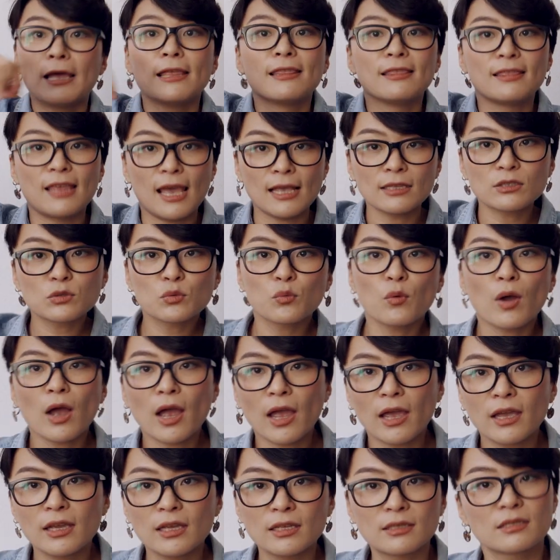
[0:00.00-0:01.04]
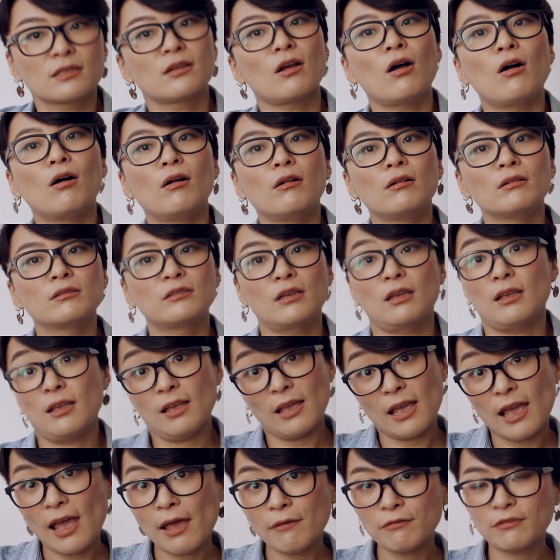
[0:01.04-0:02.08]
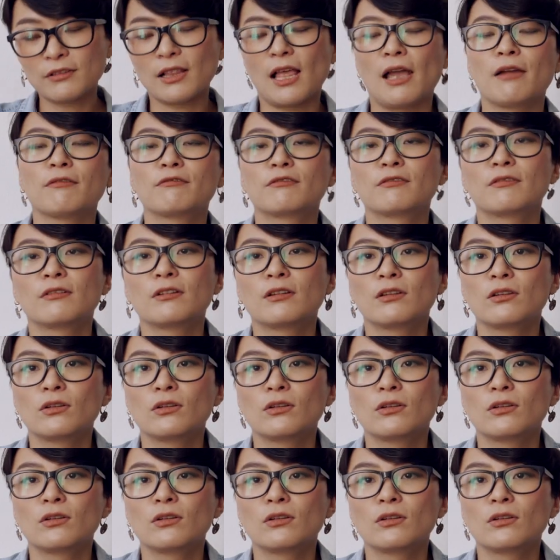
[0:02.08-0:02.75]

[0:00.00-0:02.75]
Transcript: That's why it's called F clef.